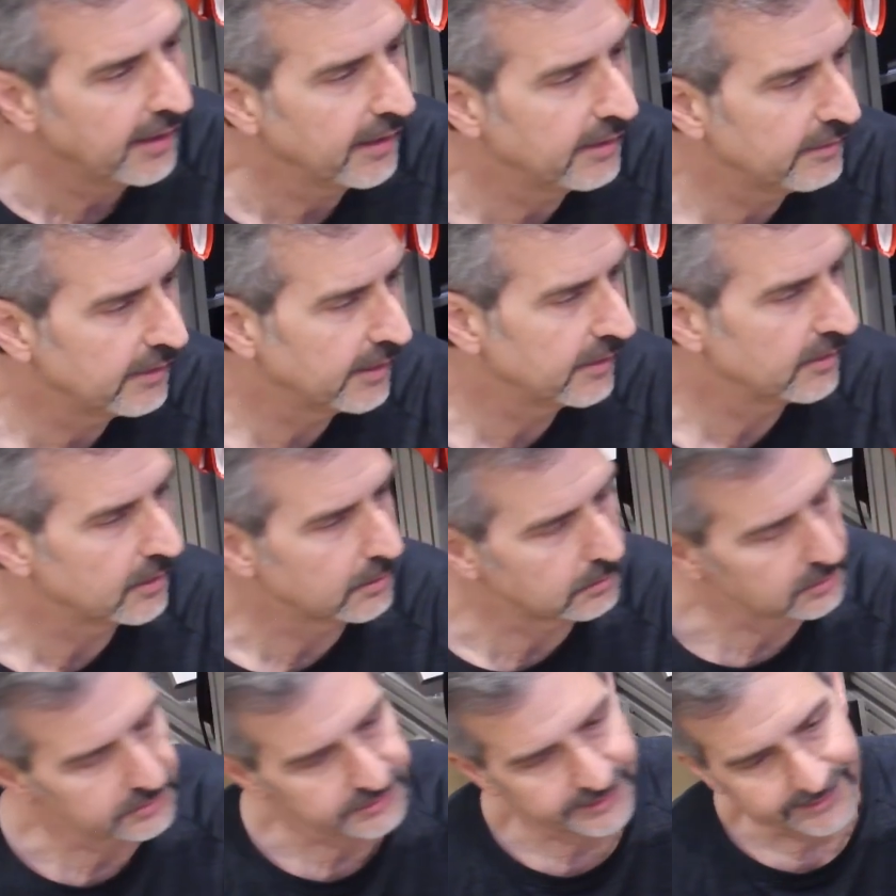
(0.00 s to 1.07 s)
and then there
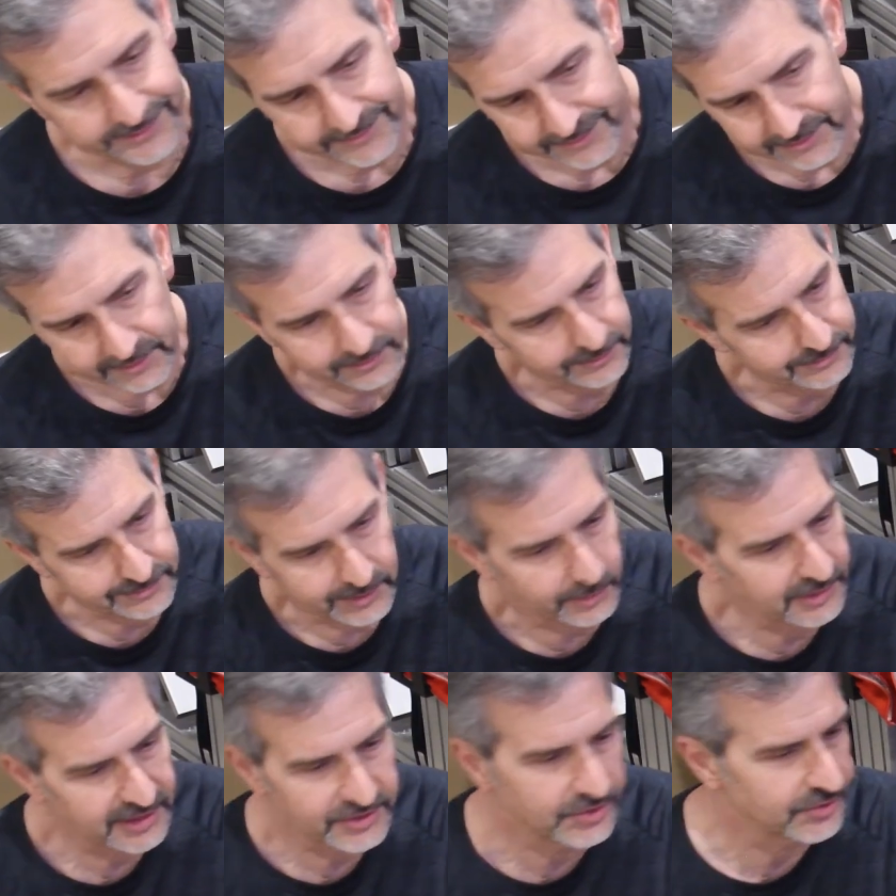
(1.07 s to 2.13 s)
was
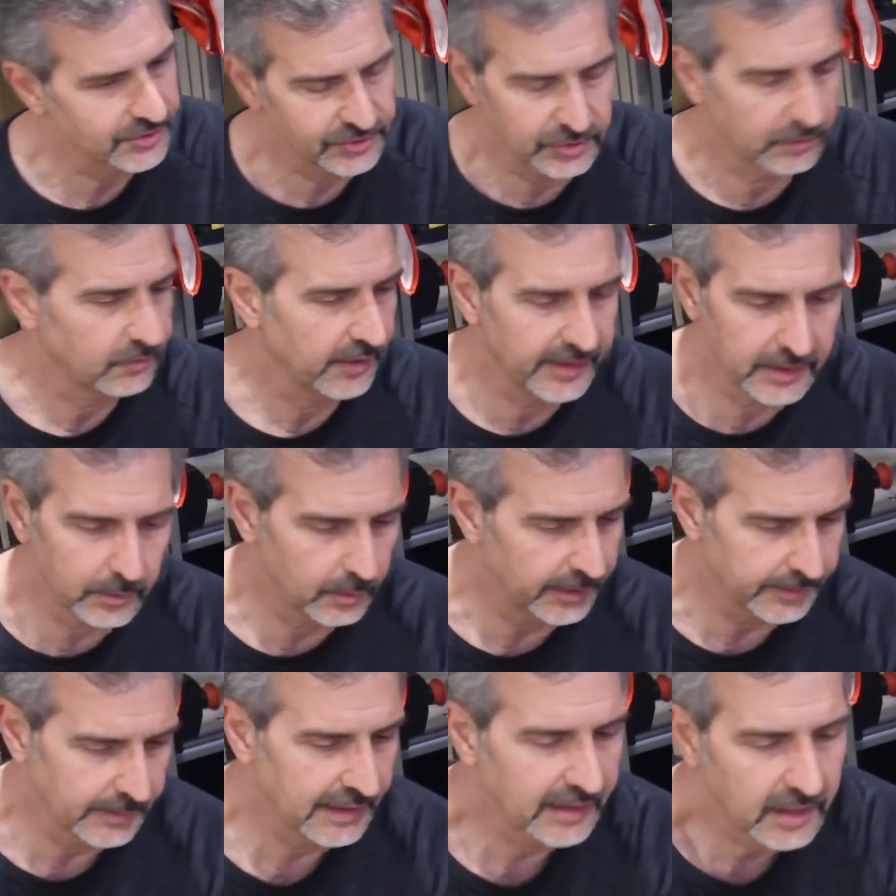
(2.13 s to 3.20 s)
donations and so forth.
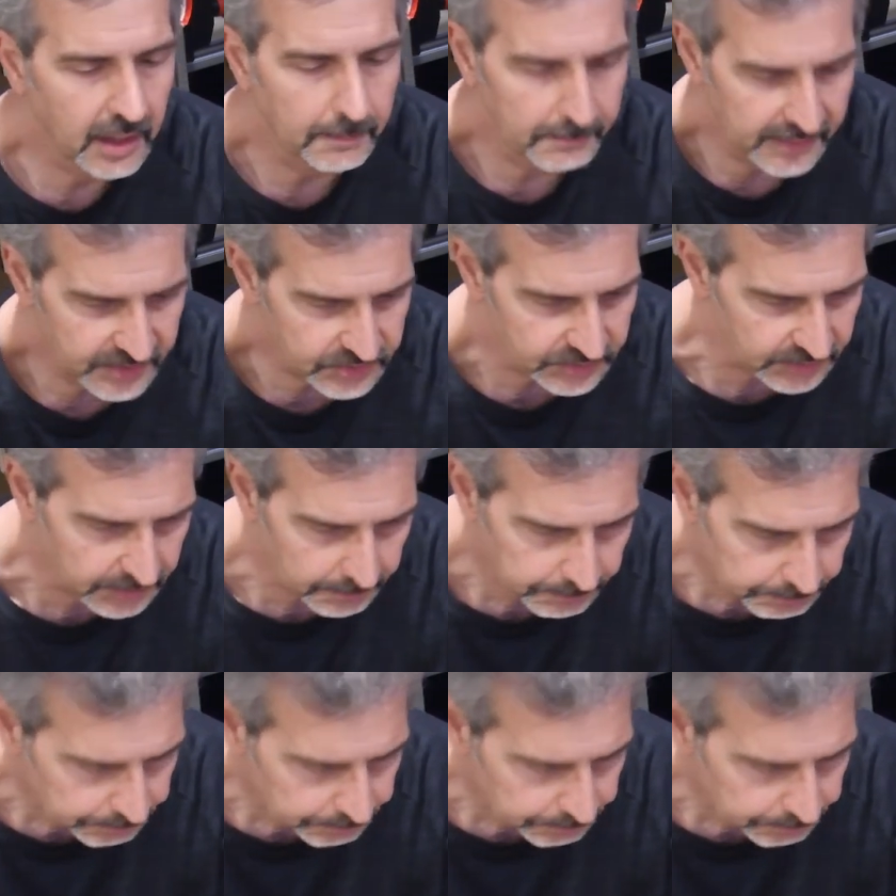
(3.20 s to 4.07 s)
Anyway, it got messy.